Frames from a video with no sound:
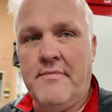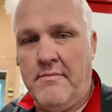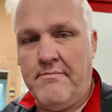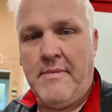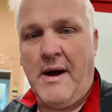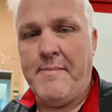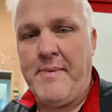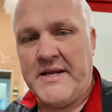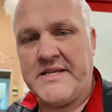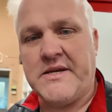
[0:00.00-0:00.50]

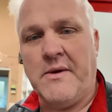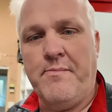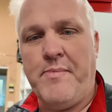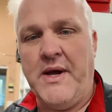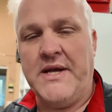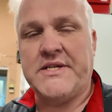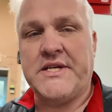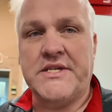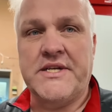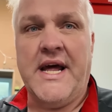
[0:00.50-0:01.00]
my bits and
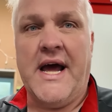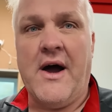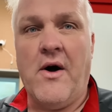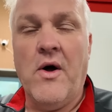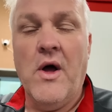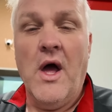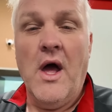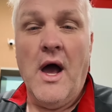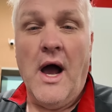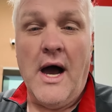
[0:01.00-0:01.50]
pieces
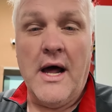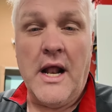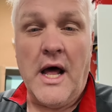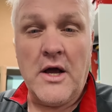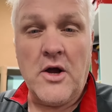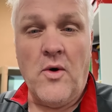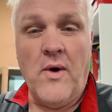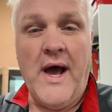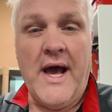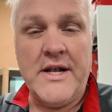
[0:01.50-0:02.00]
now, and
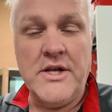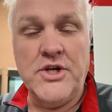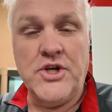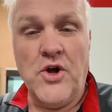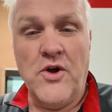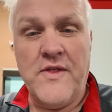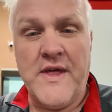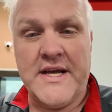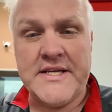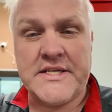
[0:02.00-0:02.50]
I'll go ahead and
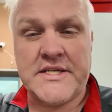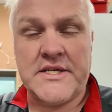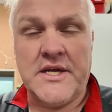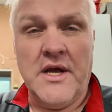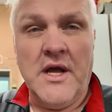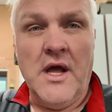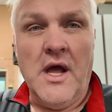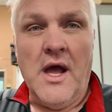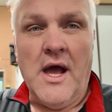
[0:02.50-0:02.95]
do this,